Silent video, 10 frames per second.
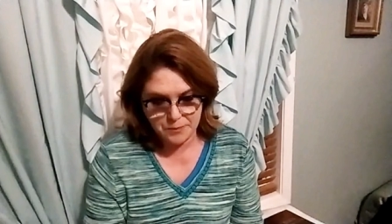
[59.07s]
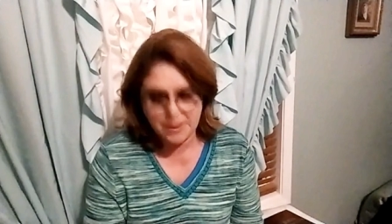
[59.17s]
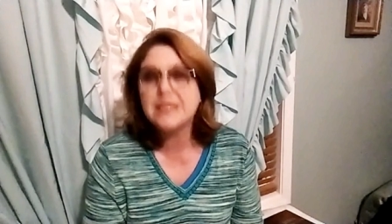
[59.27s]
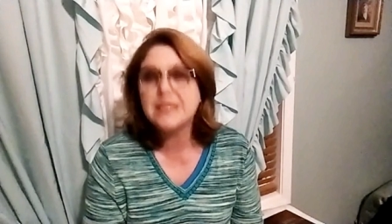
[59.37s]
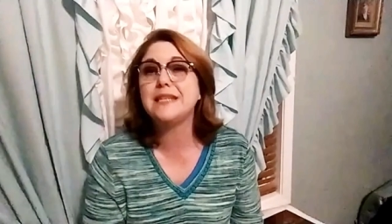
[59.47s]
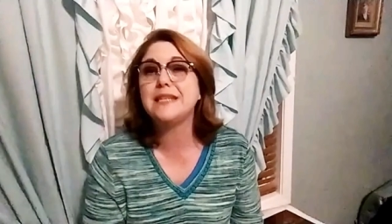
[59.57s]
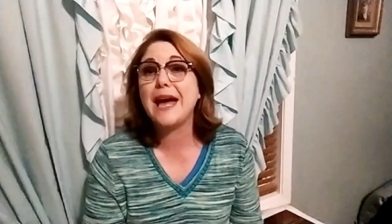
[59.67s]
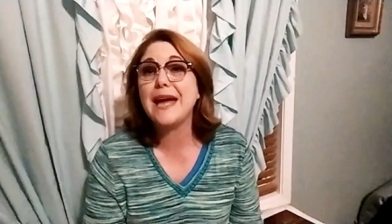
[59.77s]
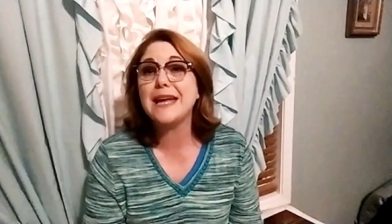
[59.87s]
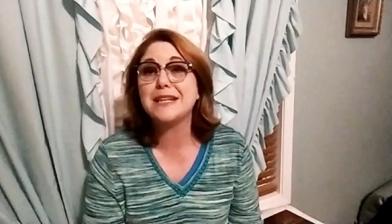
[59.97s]

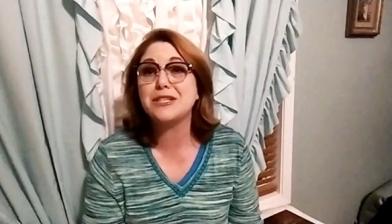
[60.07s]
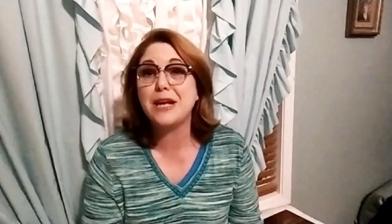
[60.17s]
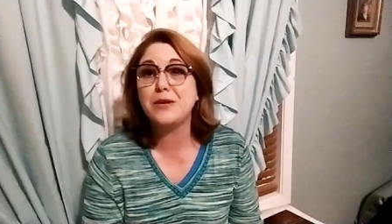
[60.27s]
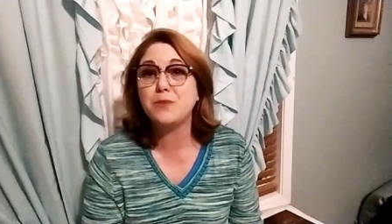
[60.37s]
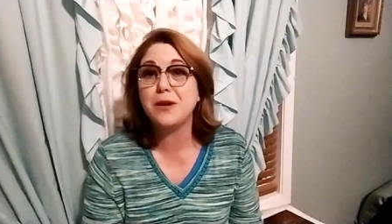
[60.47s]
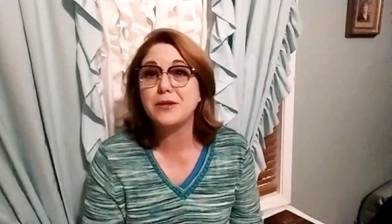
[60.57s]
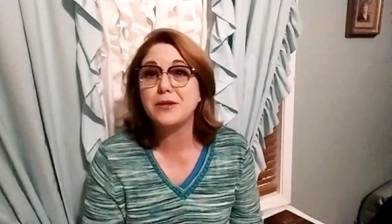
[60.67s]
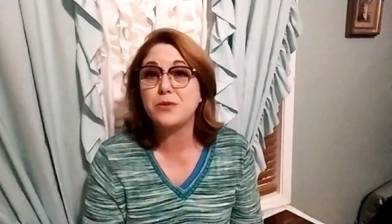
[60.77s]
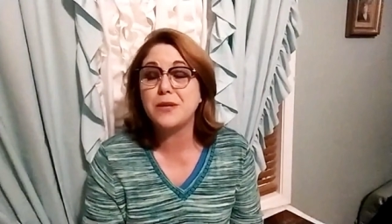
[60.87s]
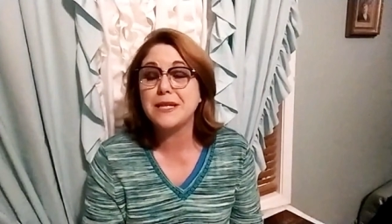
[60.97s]
today is January the
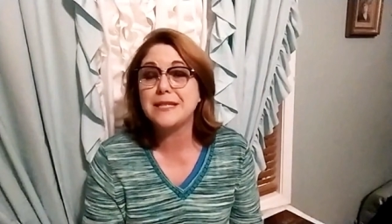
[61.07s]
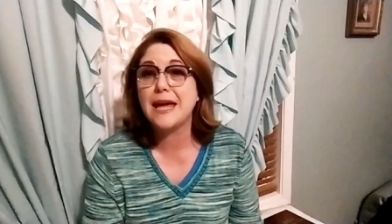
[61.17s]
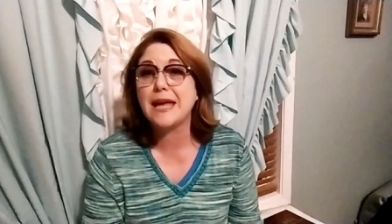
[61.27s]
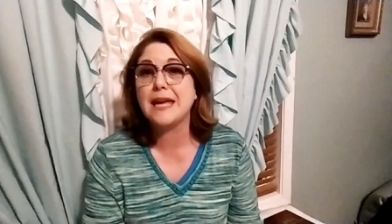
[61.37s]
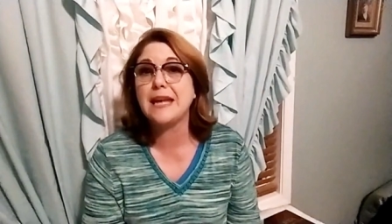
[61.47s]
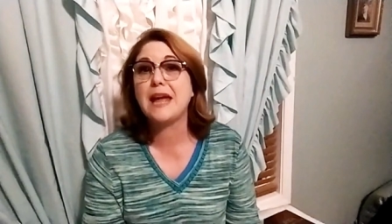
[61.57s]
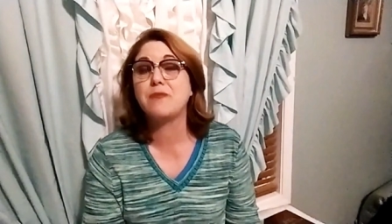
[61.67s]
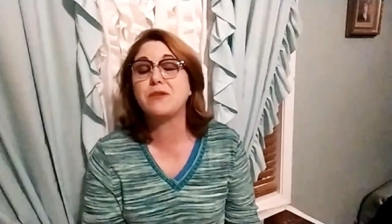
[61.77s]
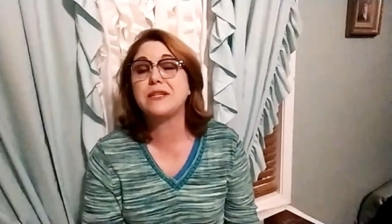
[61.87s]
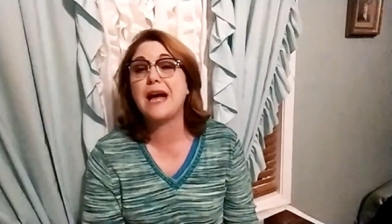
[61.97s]
22nd.
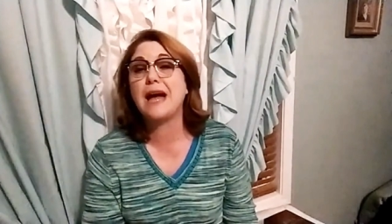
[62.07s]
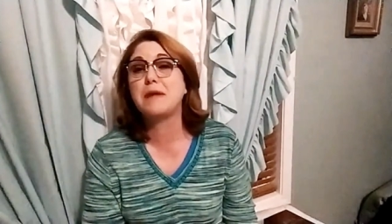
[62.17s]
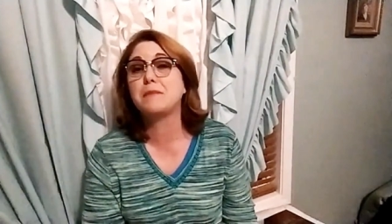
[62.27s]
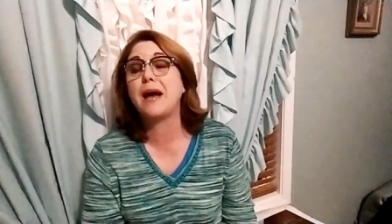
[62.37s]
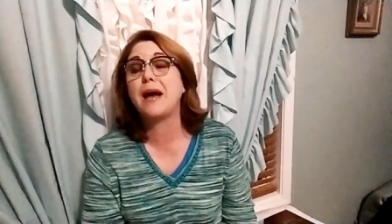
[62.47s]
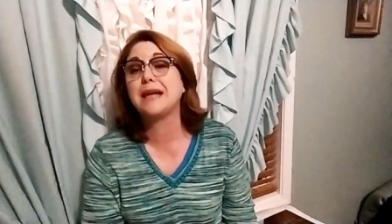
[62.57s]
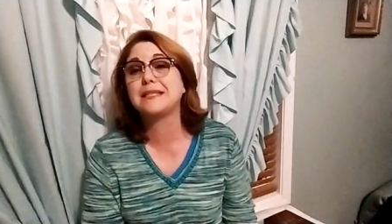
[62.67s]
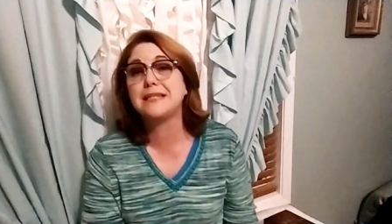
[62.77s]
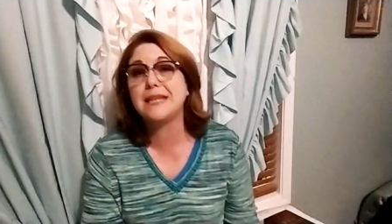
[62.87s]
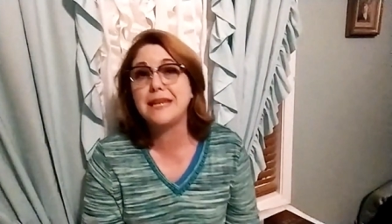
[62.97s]
Every time I
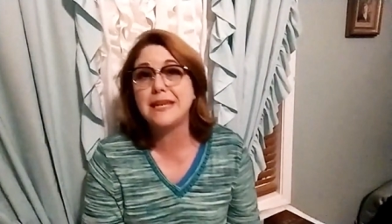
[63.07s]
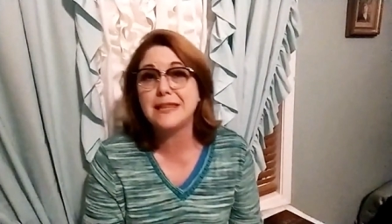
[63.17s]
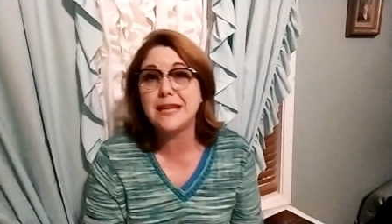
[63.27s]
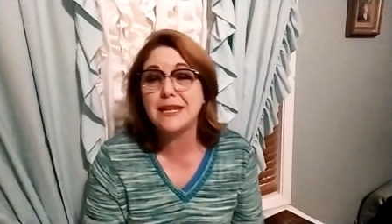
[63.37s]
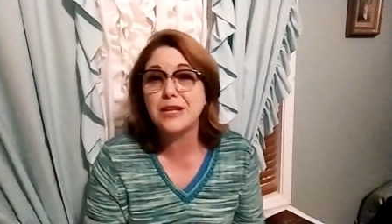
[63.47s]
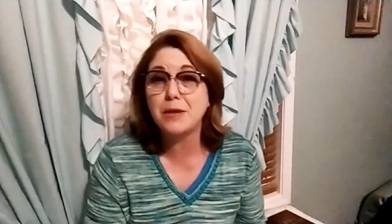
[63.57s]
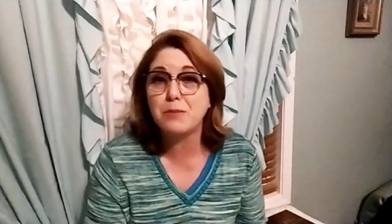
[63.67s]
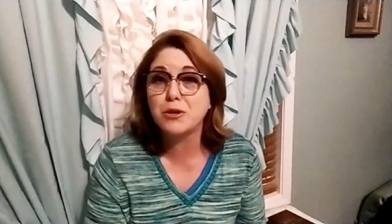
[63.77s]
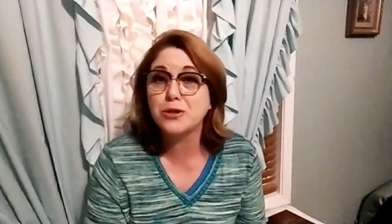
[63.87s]
see the number